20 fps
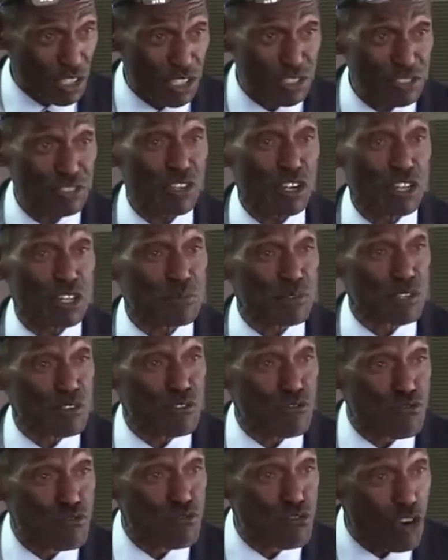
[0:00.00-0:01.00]
going to be
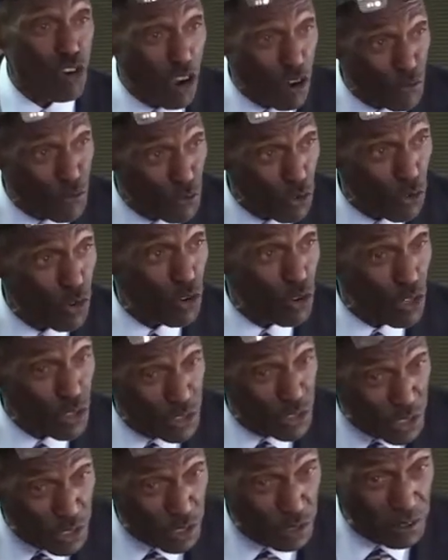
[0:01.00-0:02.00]
rough on
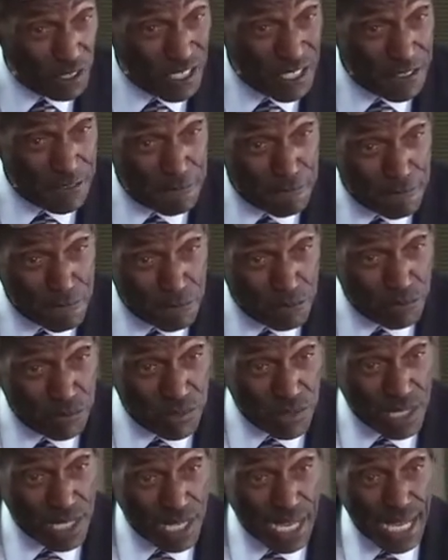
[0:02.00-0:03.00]
you.
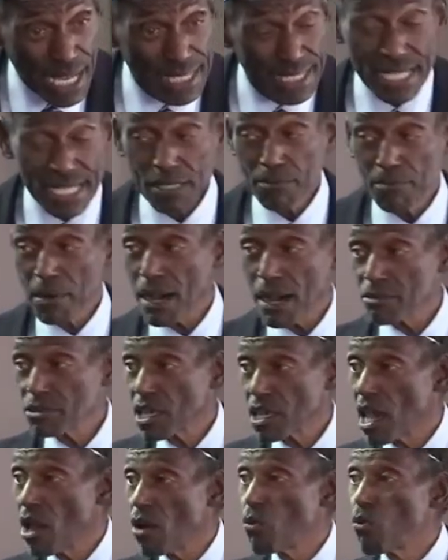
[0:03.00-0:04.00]
And then the Bible says,
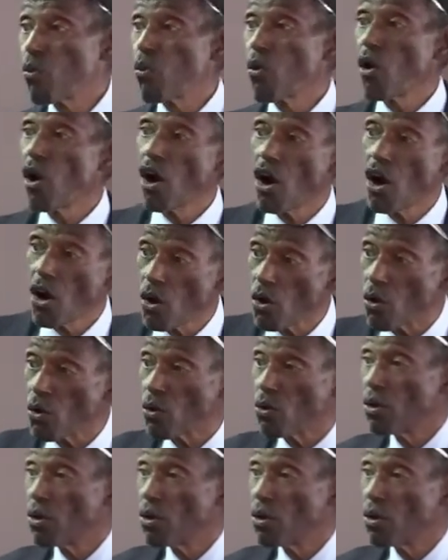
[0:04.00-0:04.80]
and woe